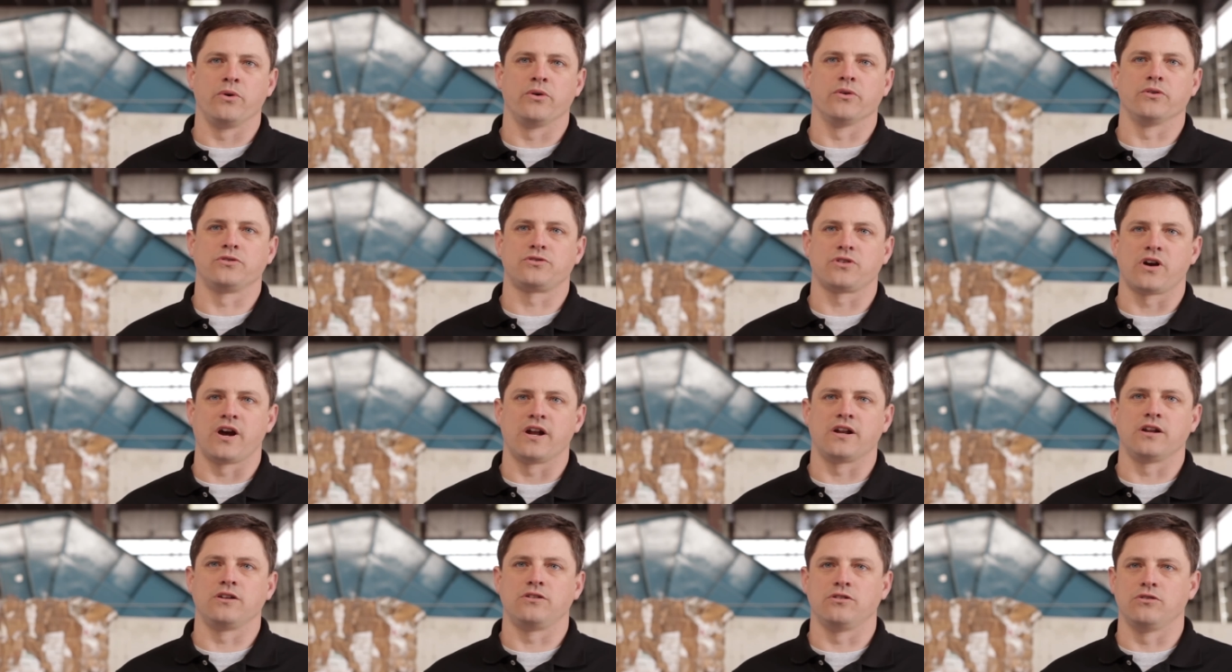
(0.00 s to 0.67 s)
we were
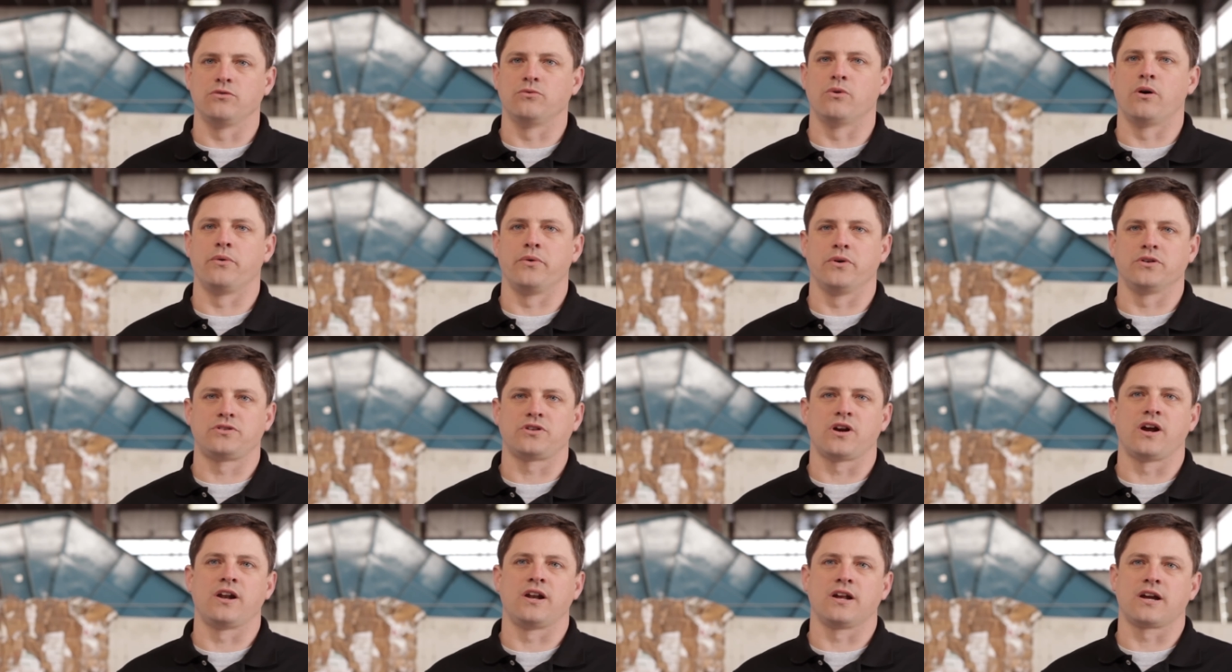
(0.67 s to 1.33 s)
trying to do, what we were
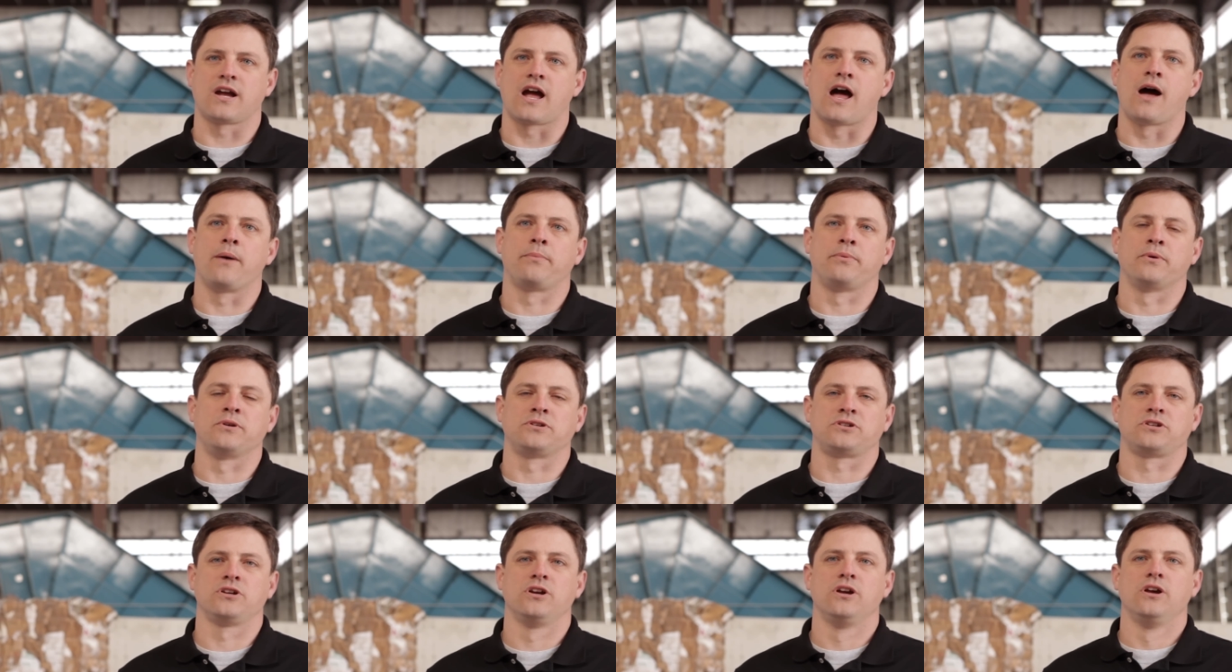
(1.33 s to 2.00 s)
trying to
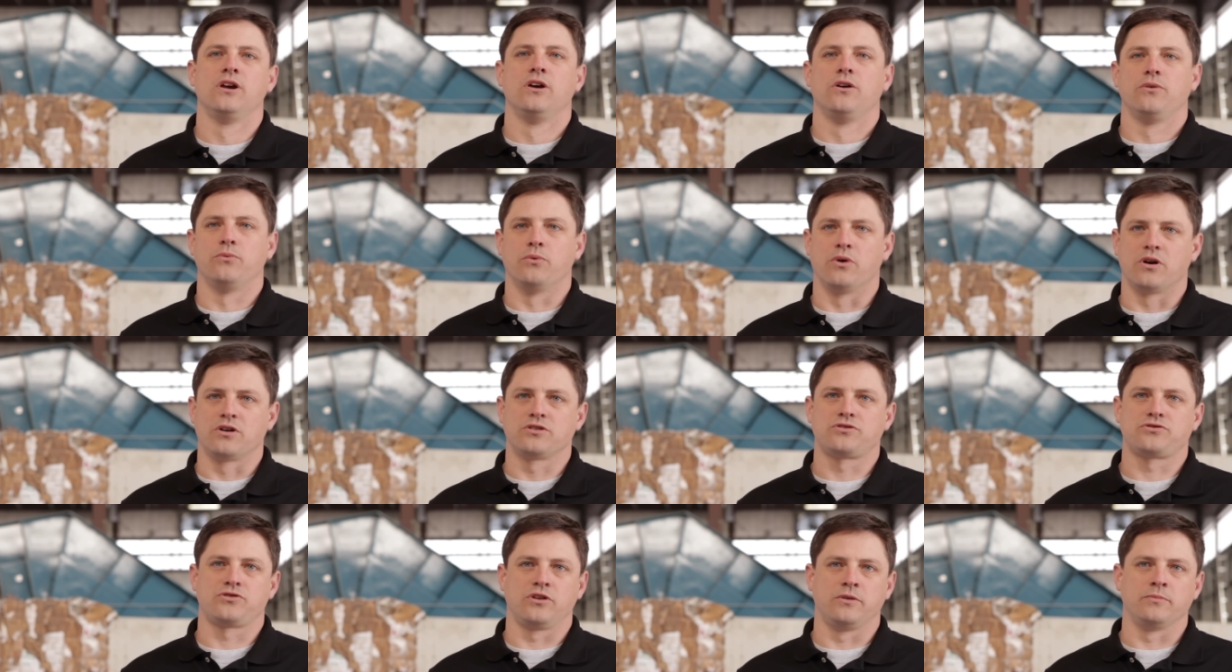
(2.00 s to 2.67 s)
accomplish, what
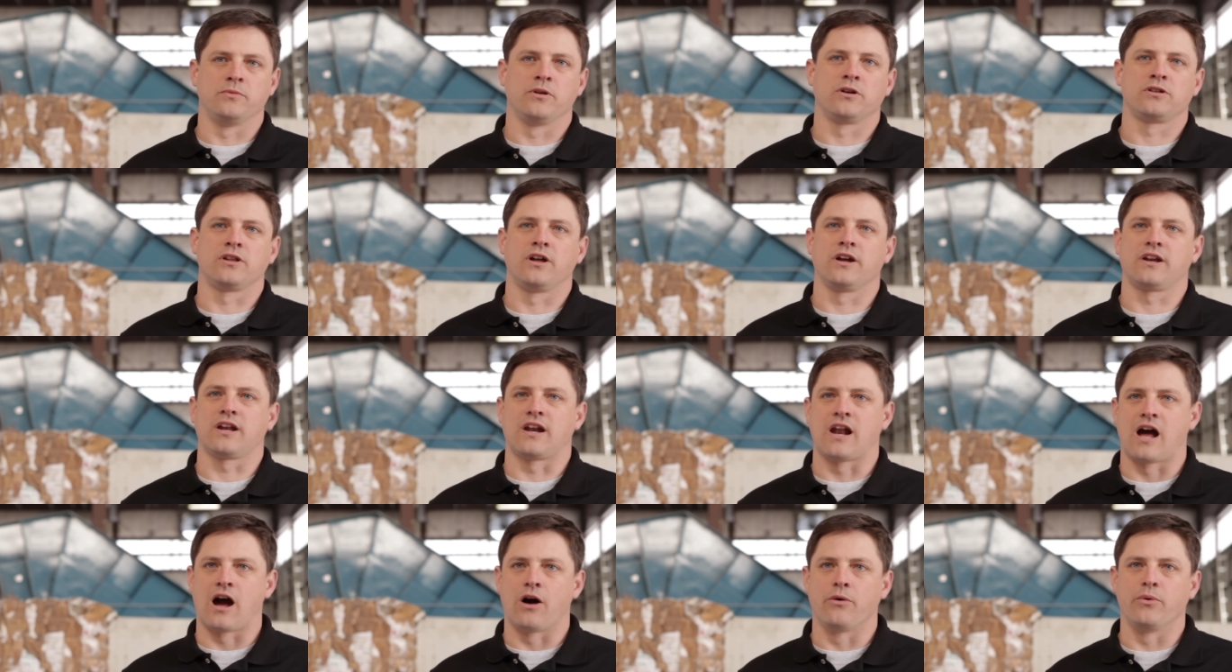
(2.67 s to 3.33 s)
our stream looked
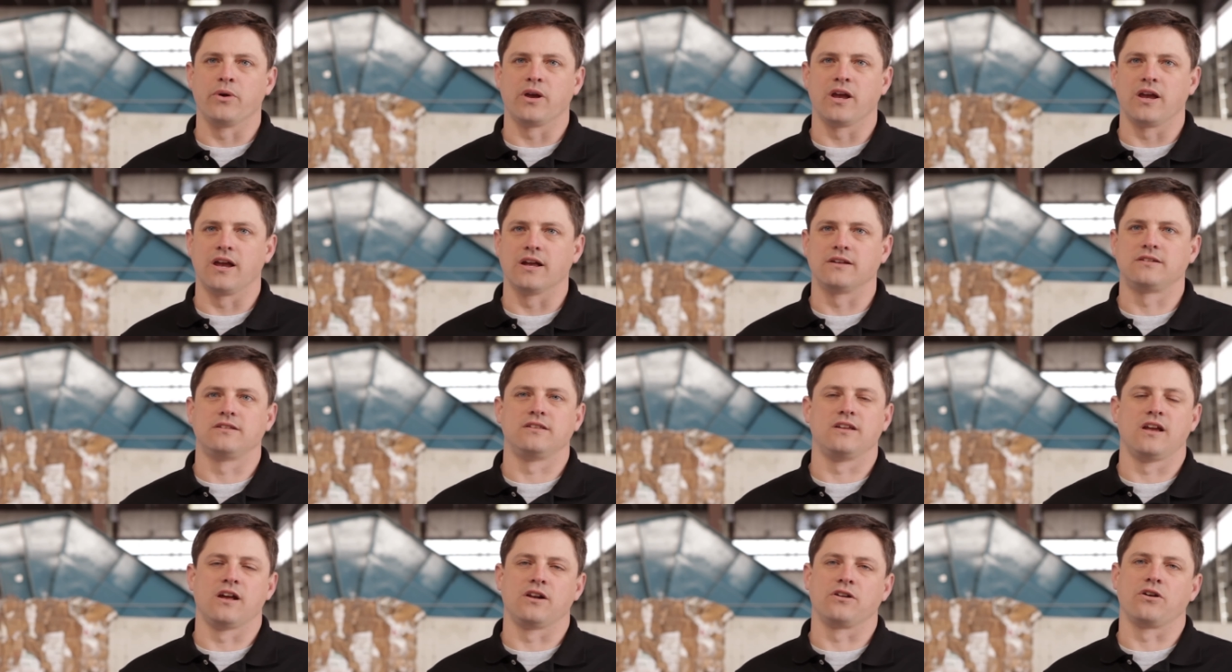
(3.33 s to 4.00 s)
like, and how we could get
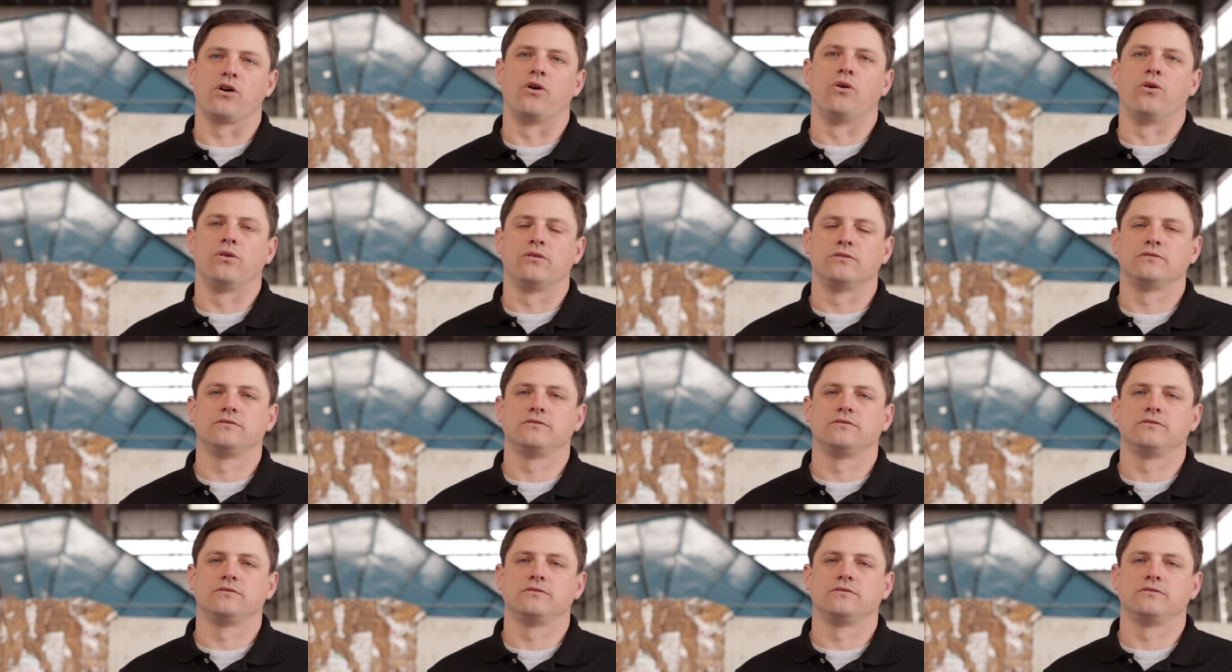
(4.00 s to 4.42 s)
to the end goal.